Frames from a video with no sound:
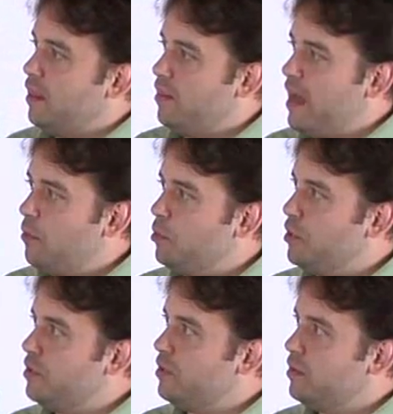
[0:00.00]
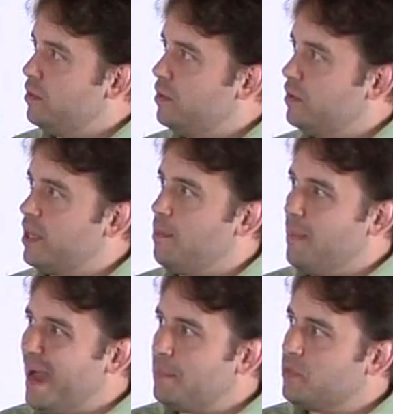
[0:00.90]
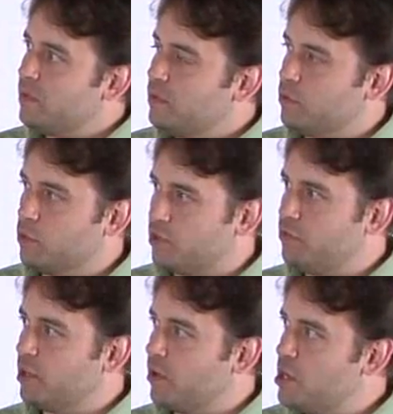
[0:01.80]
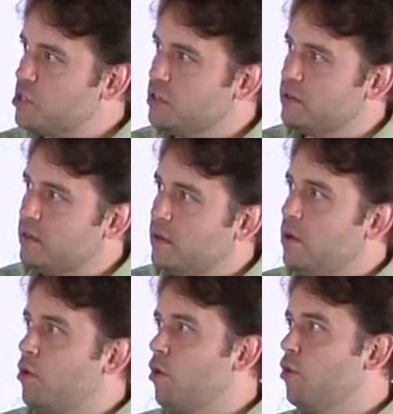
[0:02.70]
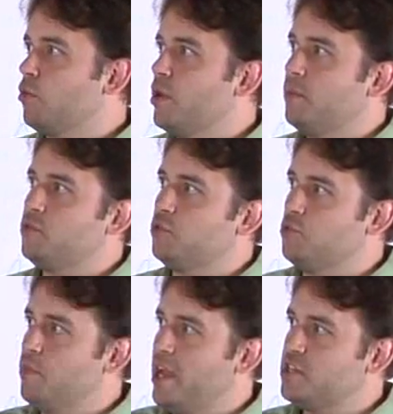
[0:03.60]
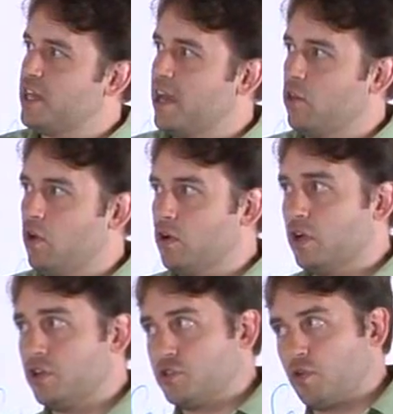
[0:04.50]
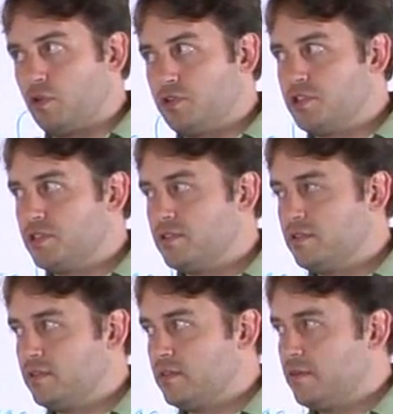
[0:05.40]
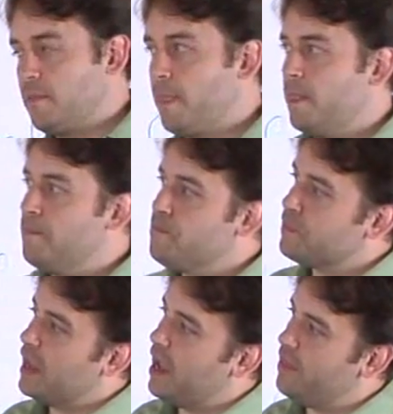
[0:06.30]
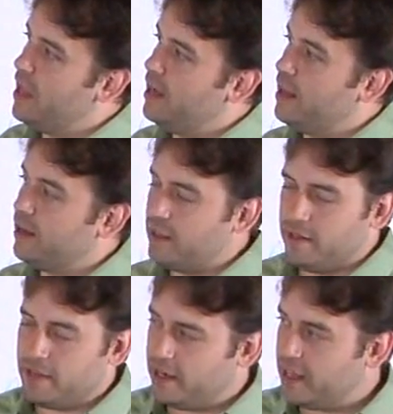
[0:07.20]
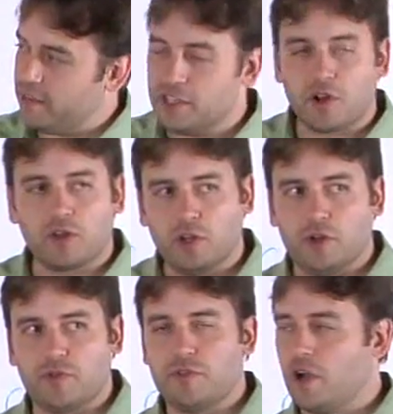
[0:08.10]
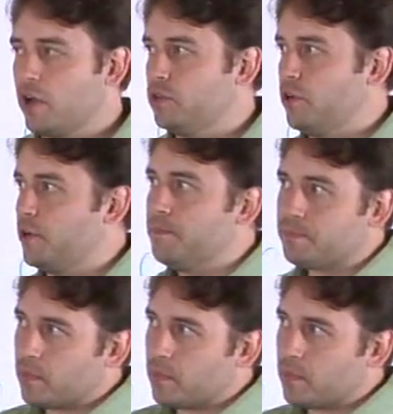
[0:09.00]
That would get mapped through configuration all the way up to Mage catalog controllers. And then, and again, these aren't loaded through the autoloader,